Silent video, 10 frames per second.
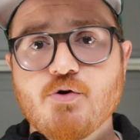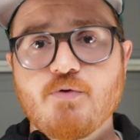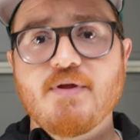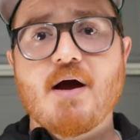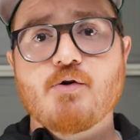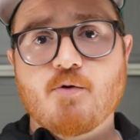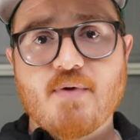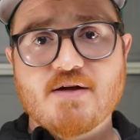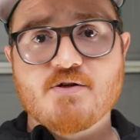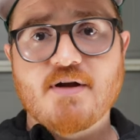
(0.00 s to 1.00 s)
to the Outdoor
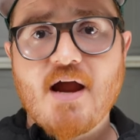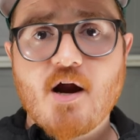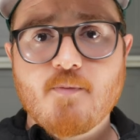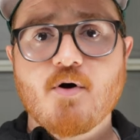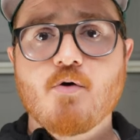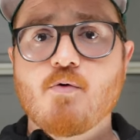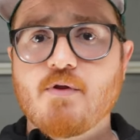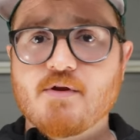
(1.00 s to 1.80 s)
Master Caribou,